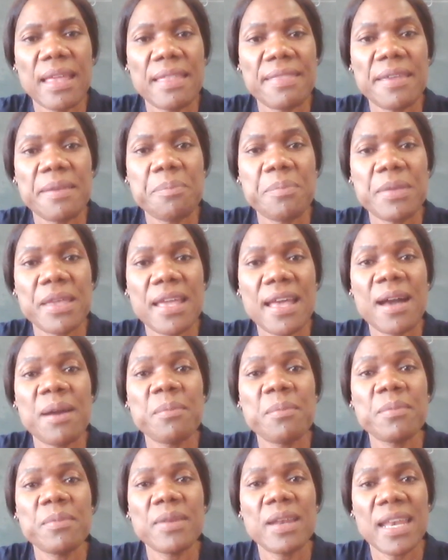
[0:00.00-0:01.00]
they
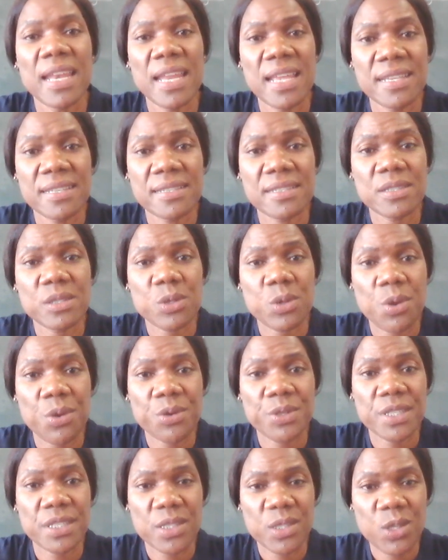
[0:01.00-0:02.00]
become less
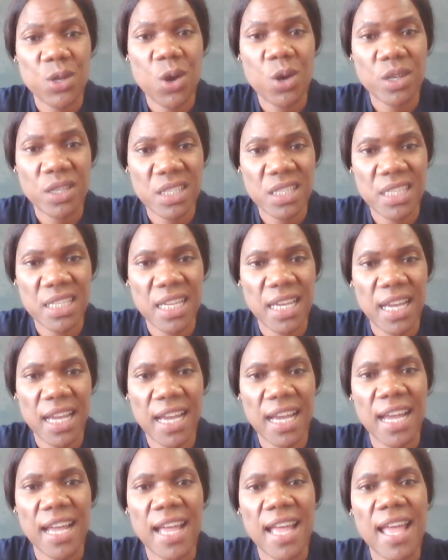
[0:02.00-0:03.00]

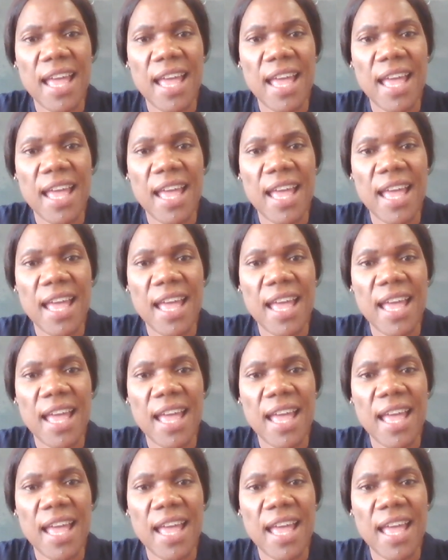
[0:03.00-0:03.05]
toxic.